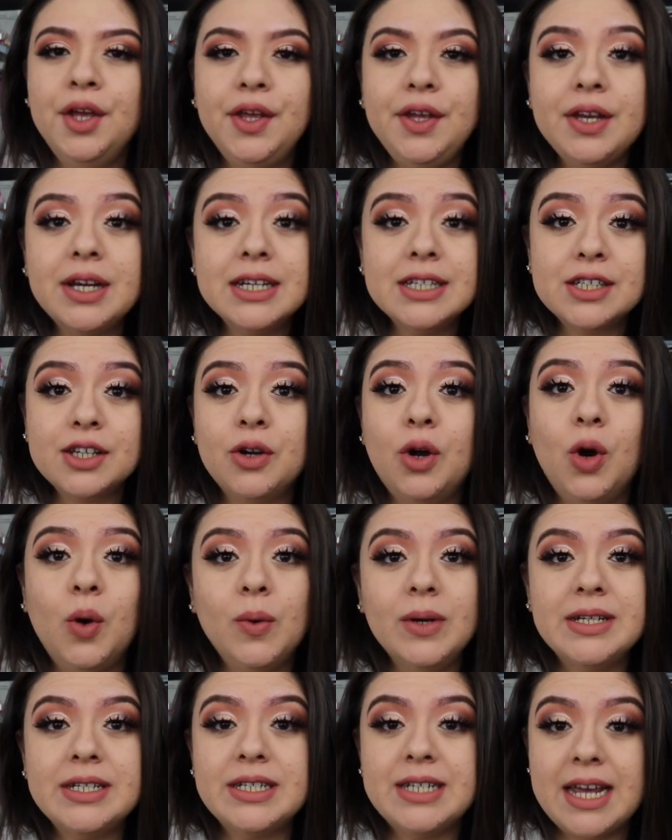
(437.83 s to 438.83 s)
you guys can
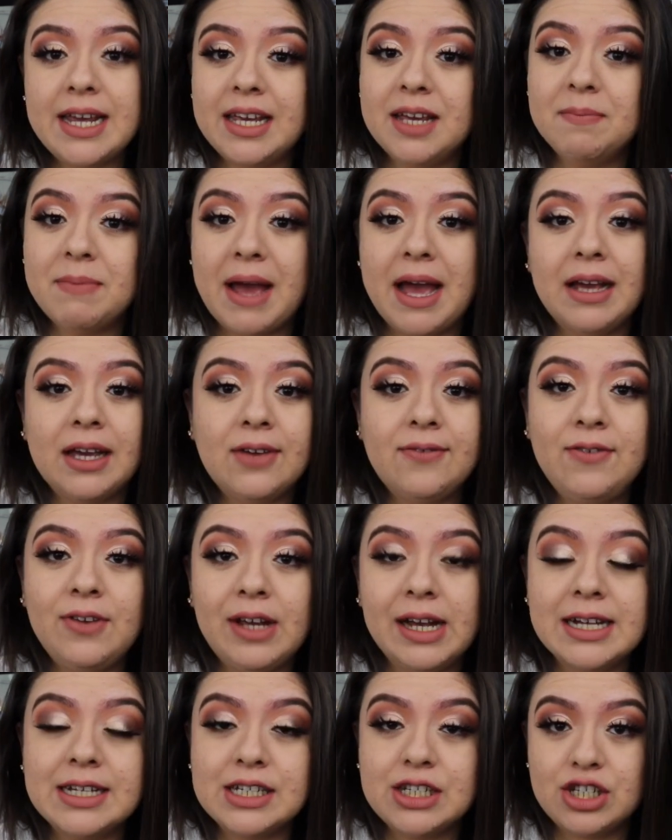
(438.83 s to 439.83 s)
always take it back if you
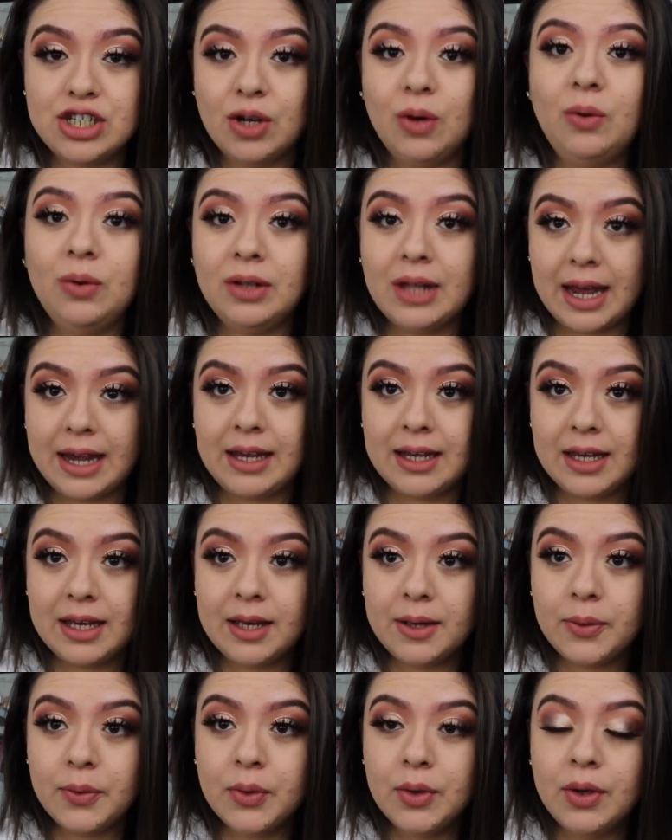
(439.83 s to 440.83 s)
guys don't like
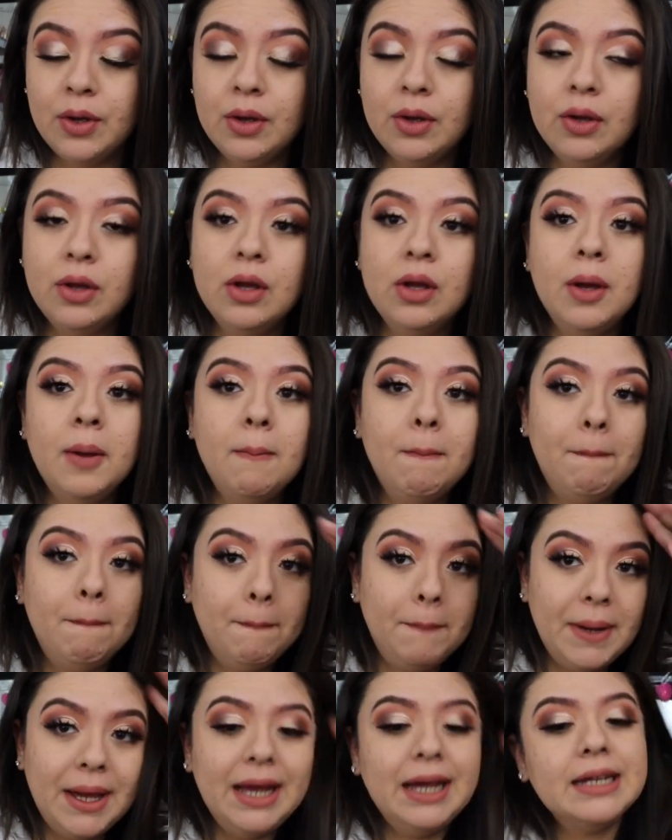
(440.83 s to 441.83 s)
it.
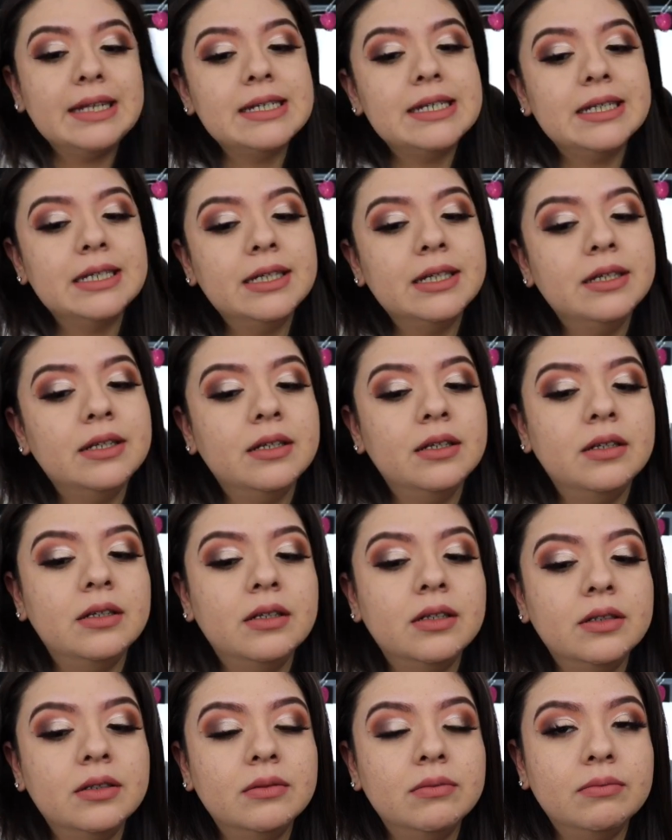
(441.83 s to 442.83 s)
But
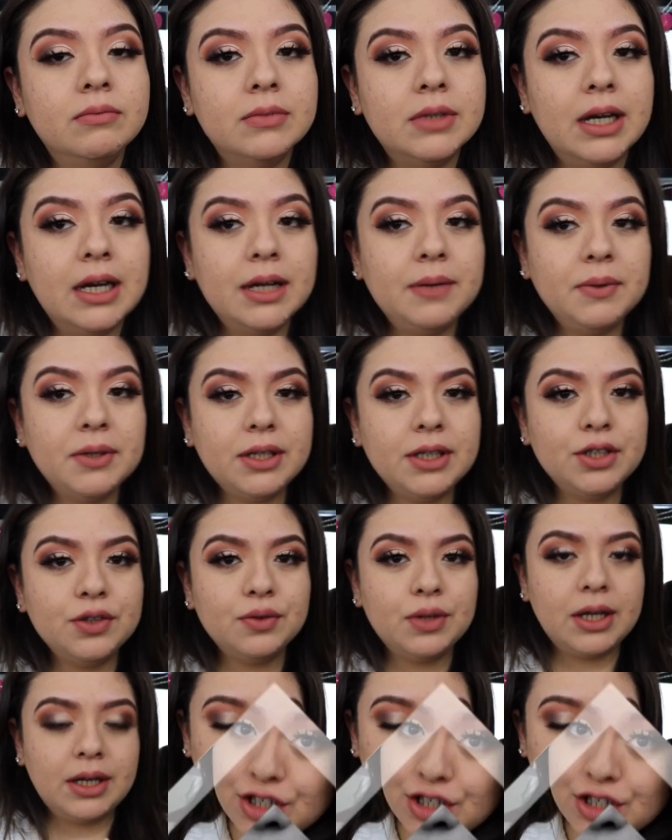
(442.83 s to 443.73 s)
I really do